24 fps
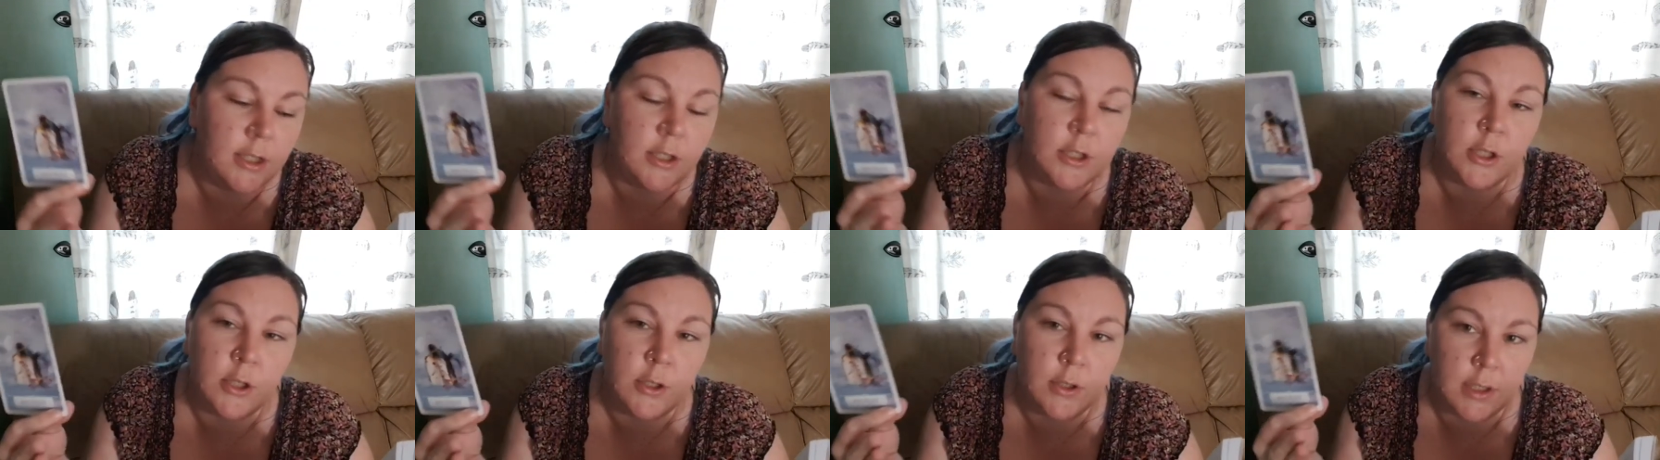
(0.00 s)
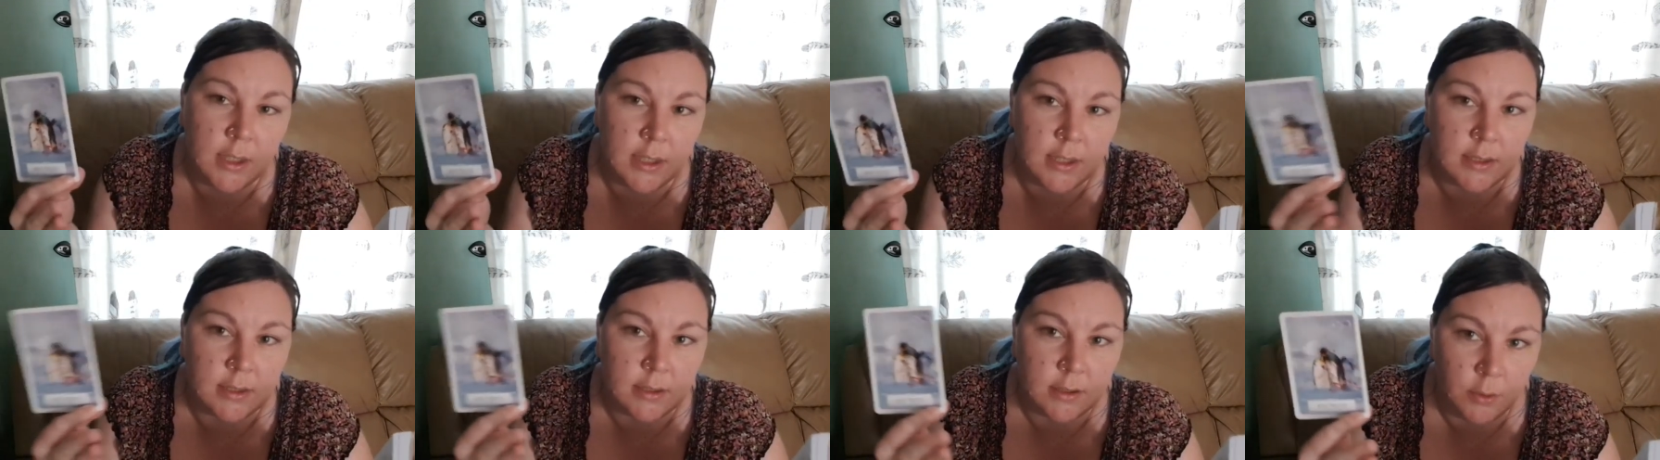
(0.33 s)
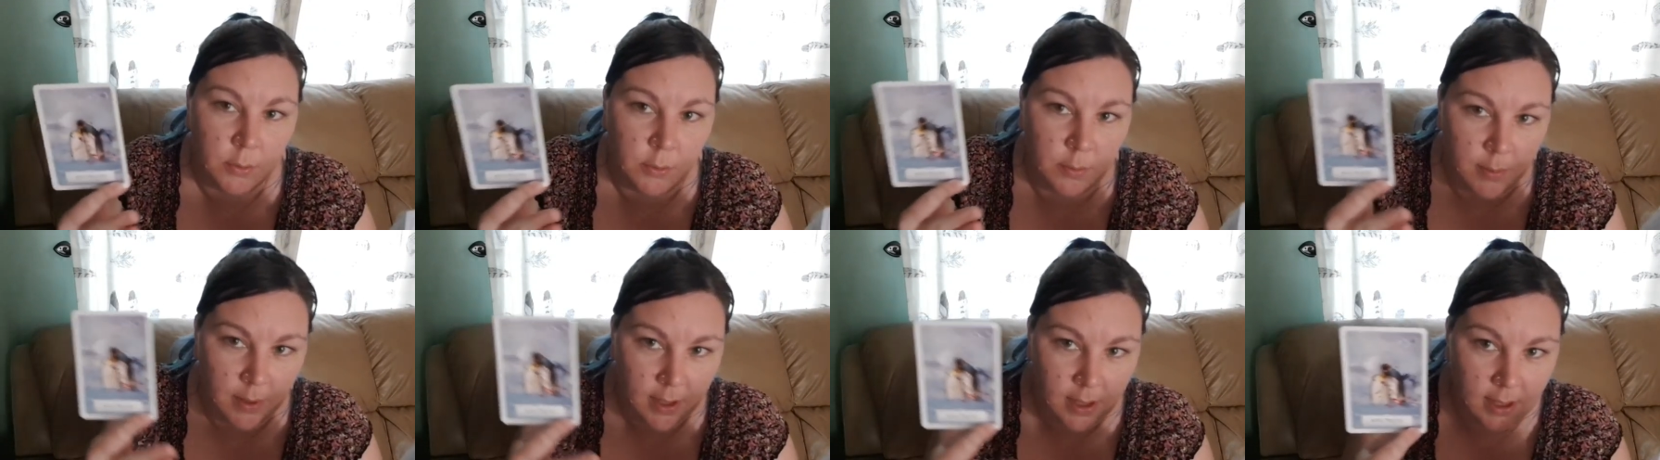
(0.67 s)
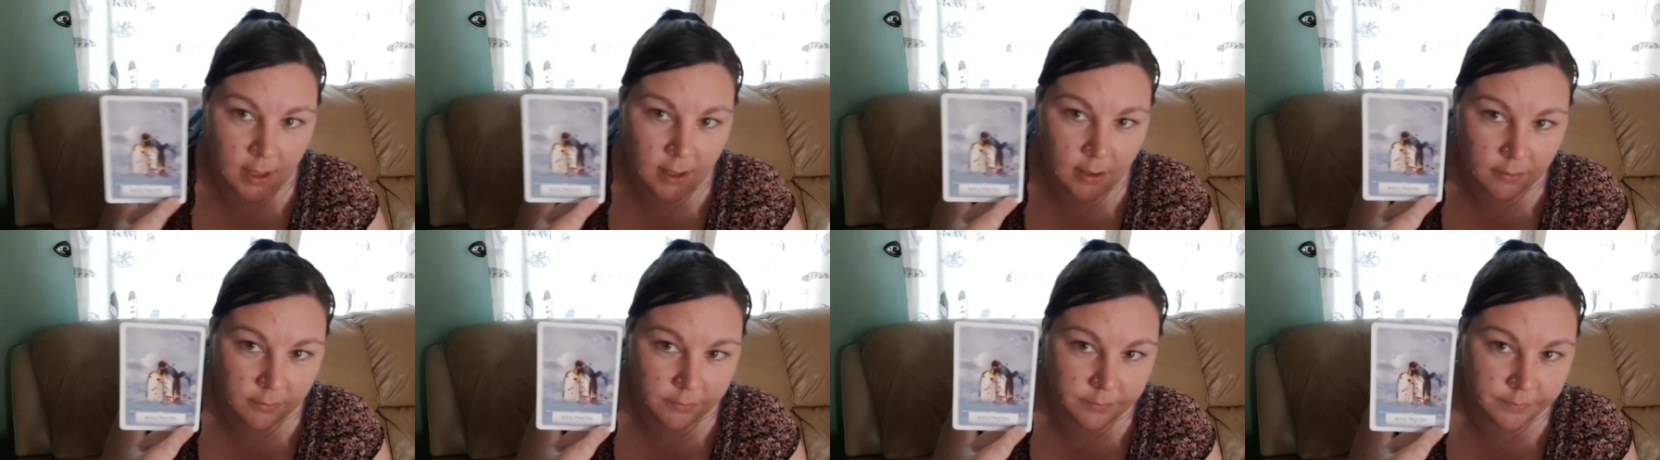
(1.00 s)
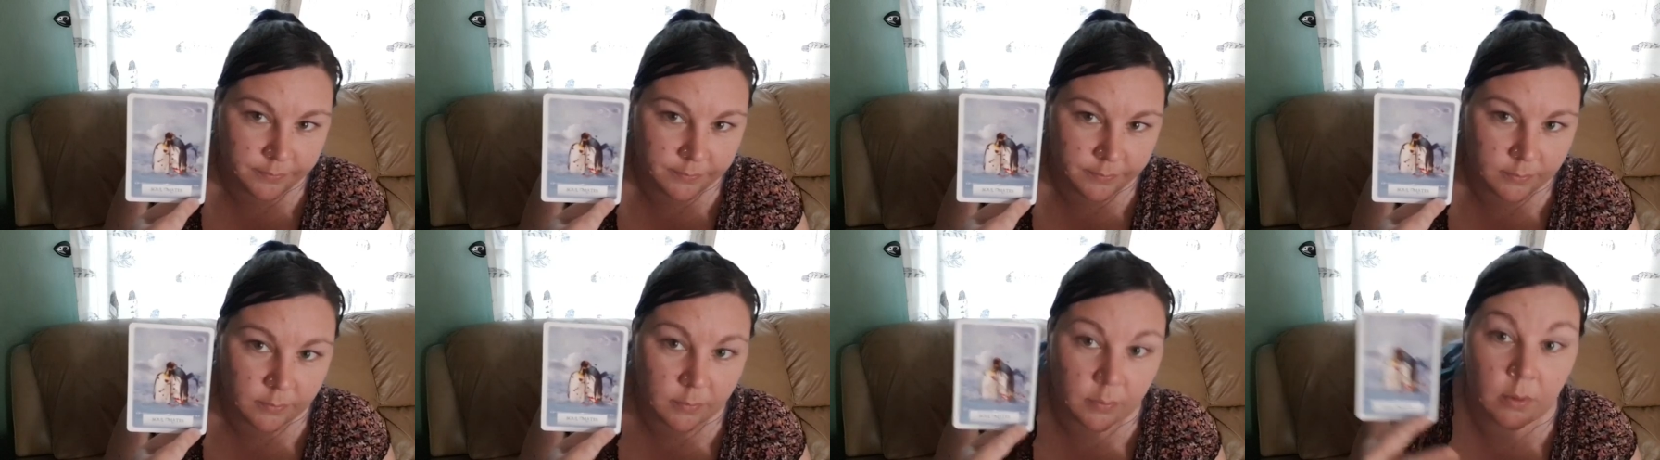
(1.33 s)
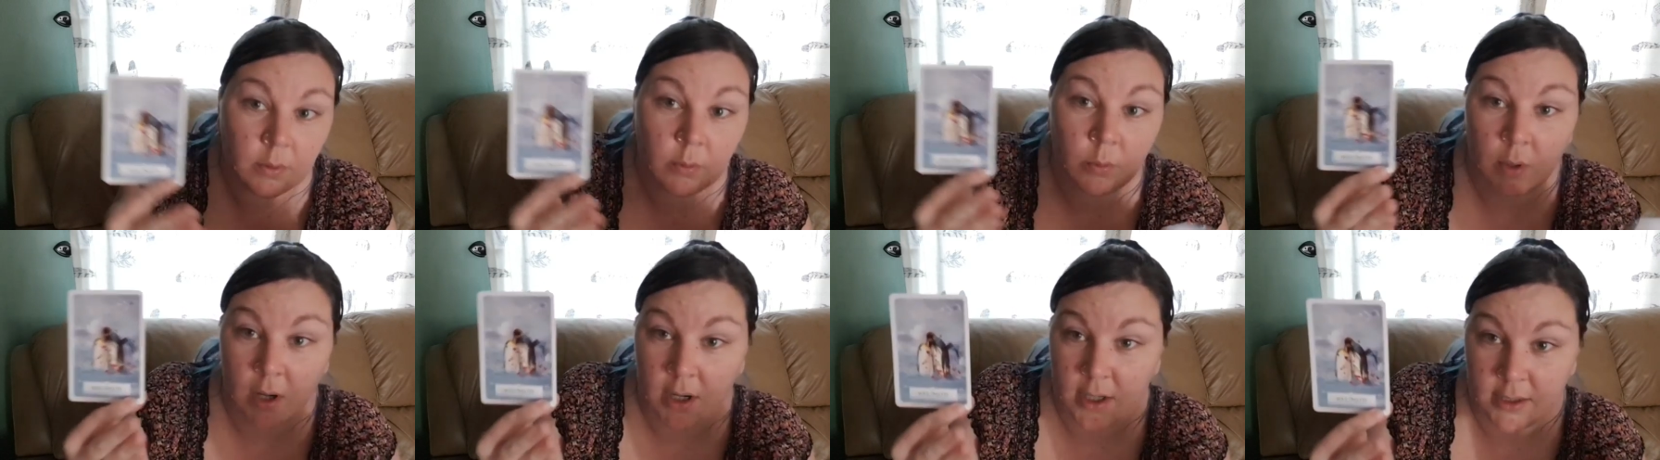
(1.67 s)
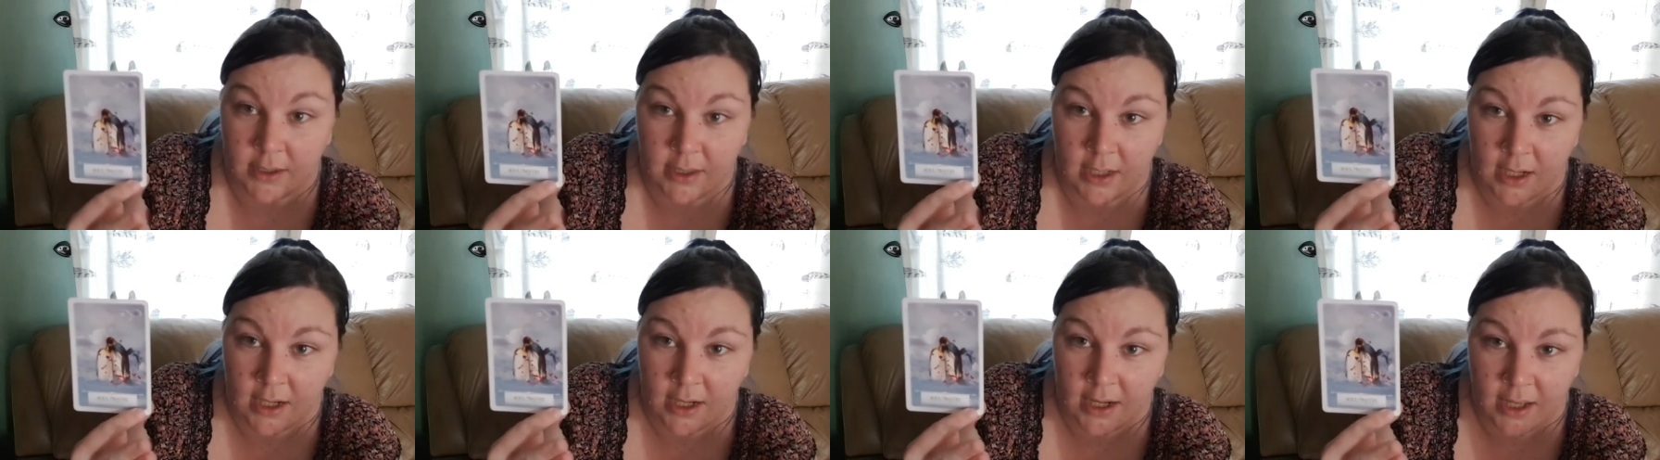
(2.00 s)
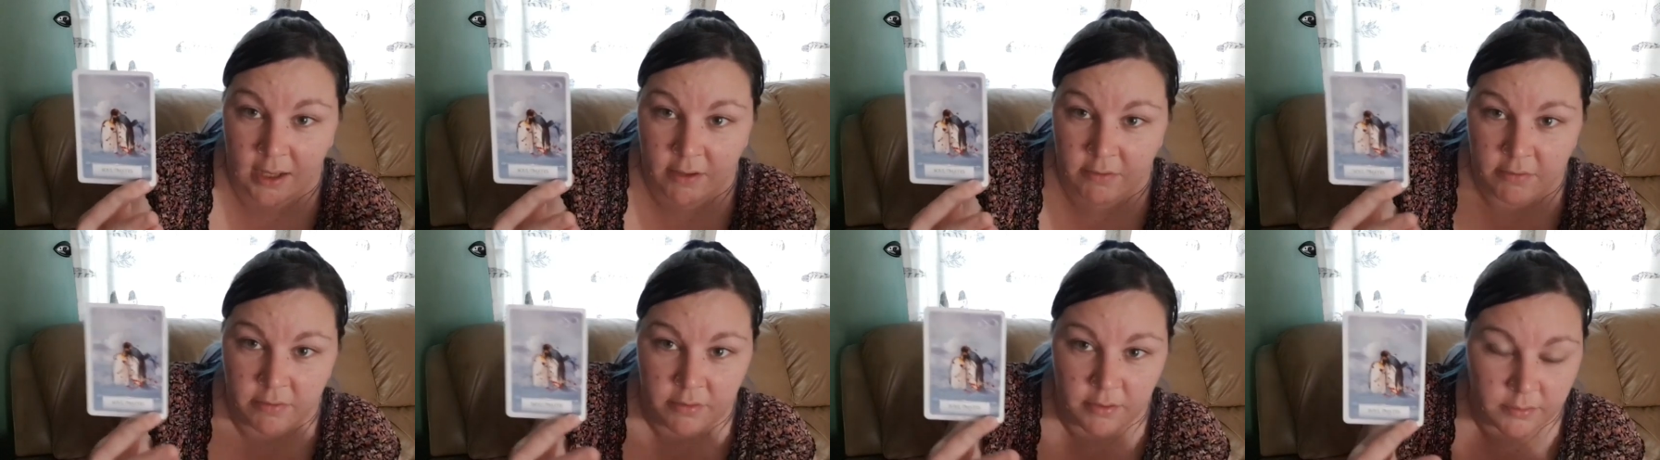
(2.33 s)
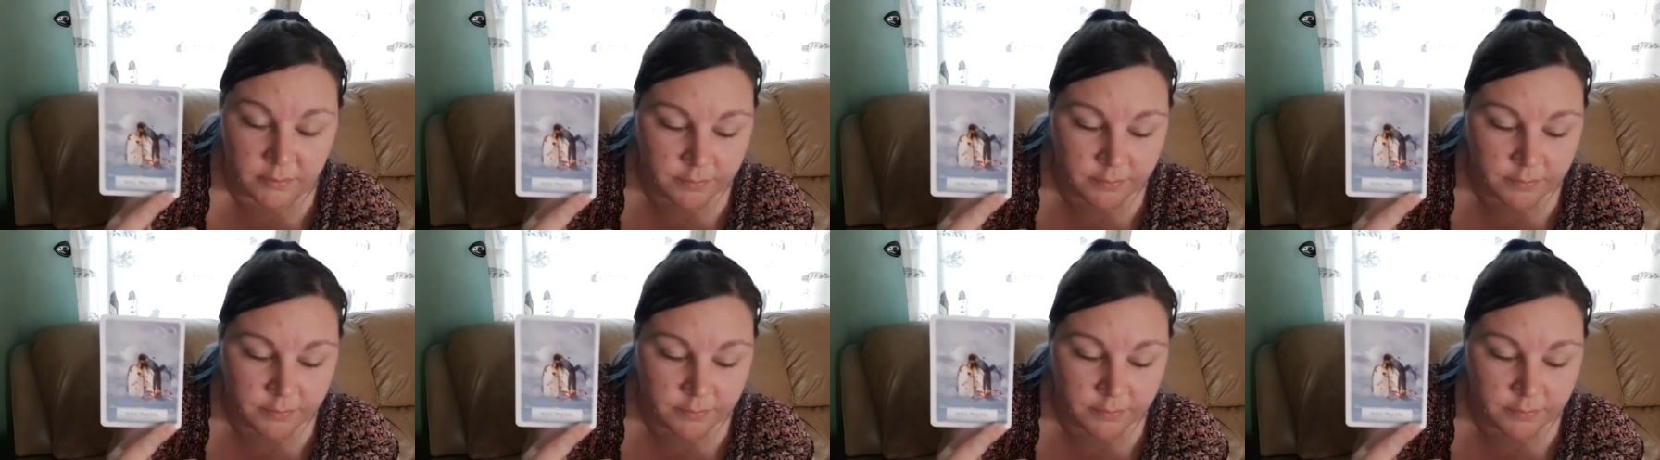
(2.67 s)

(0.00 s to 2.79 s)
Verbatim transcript: do this to me why did they leave